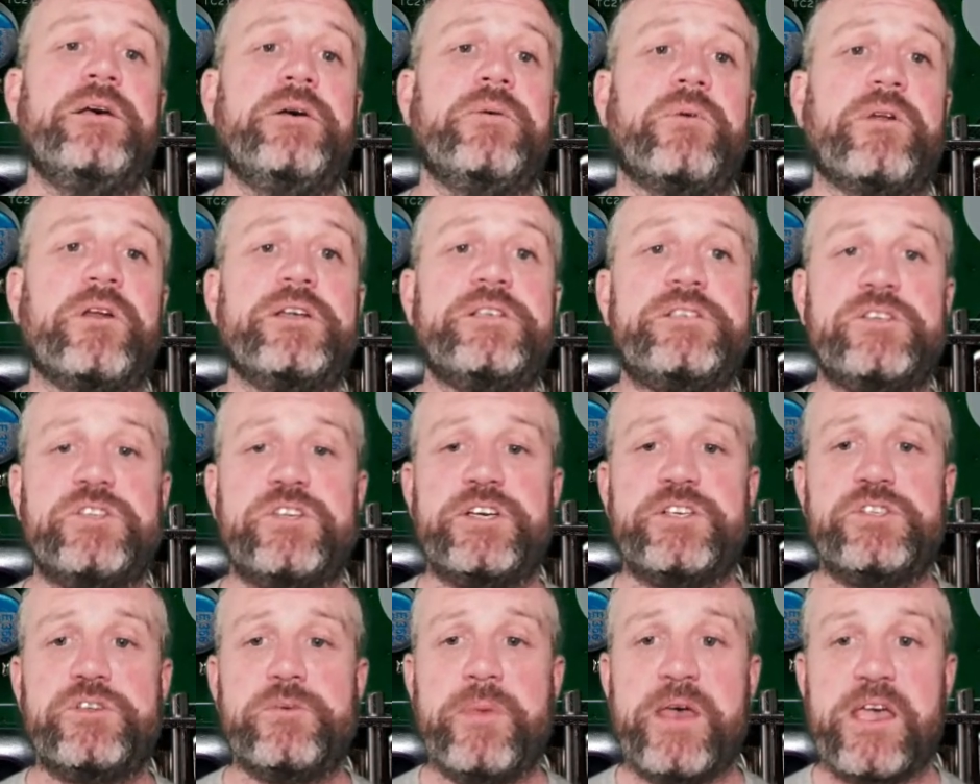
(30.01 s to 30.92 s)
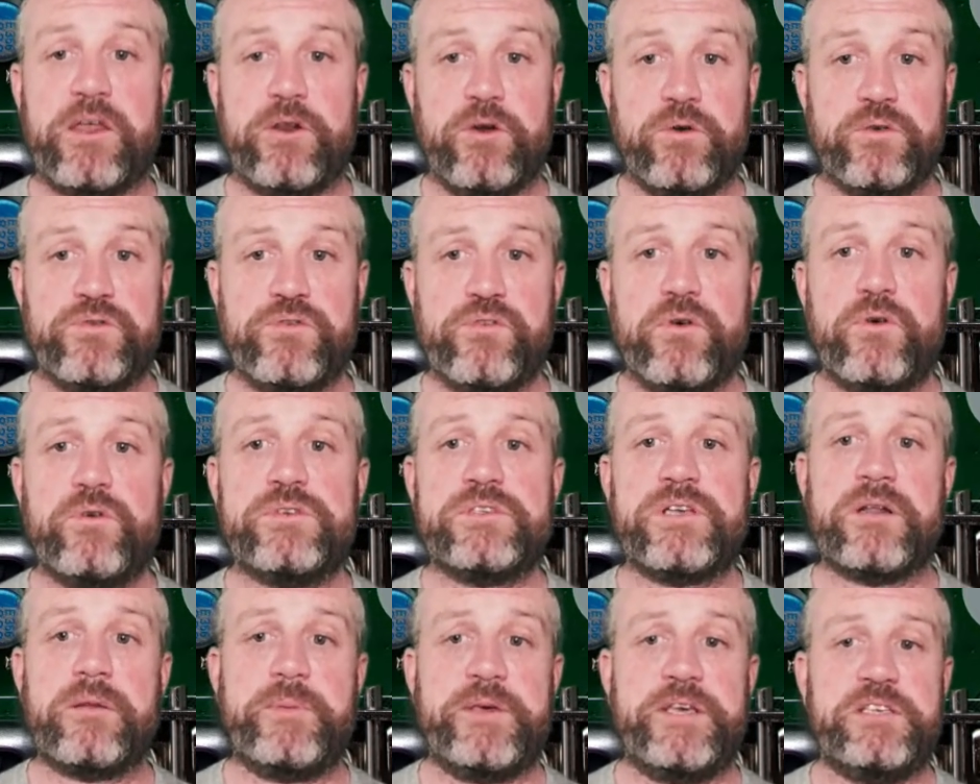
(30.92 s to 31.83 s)
Well, I'd suggest you make a note of those
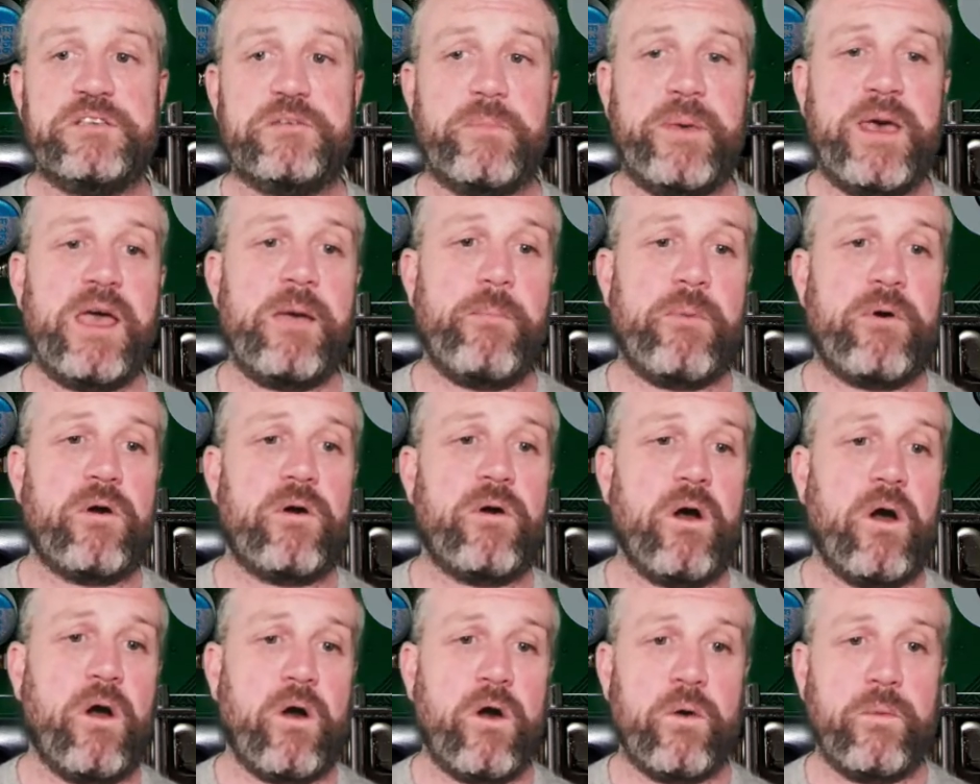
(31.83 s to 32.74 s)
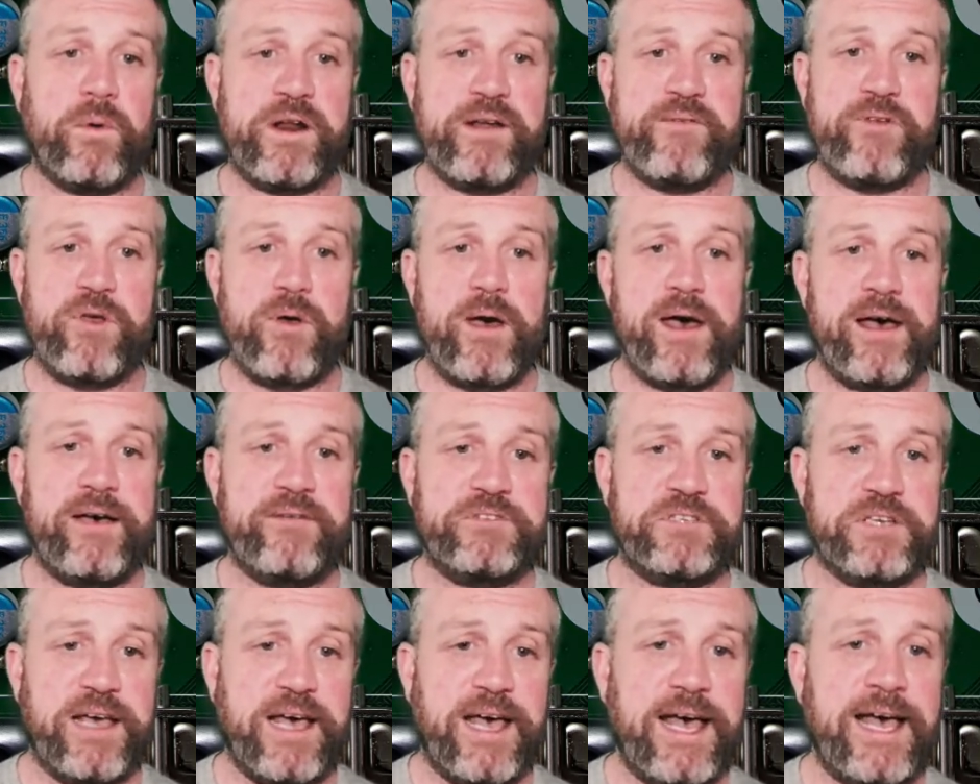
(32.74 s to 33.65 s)
on a piece of paper or whatever you have to
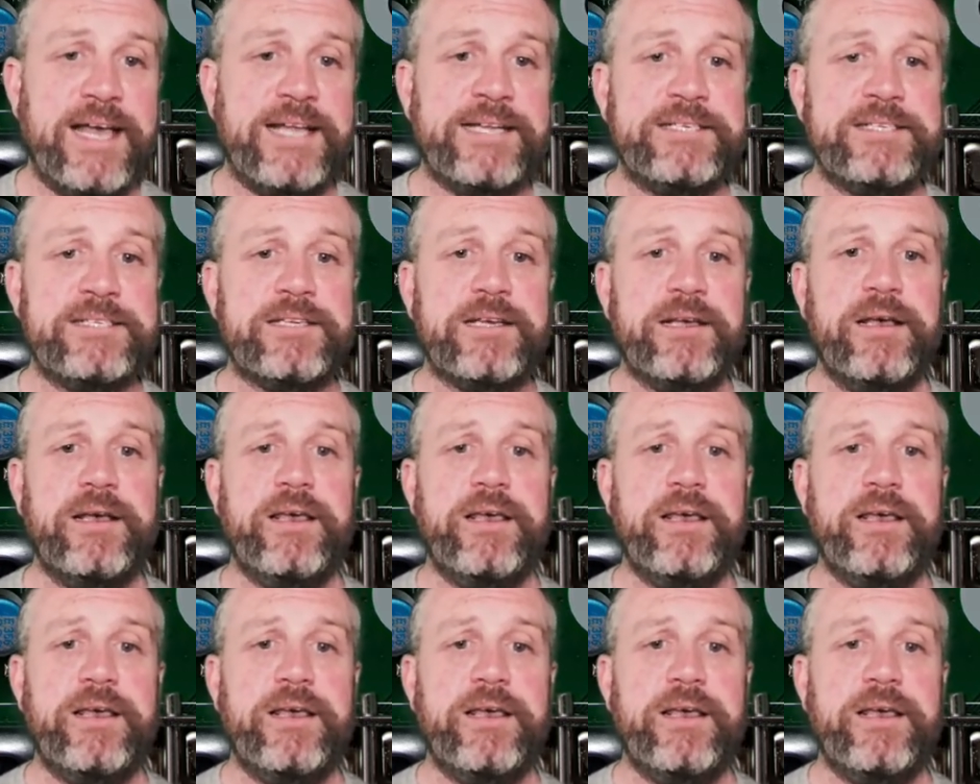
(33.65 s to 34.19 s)
hand.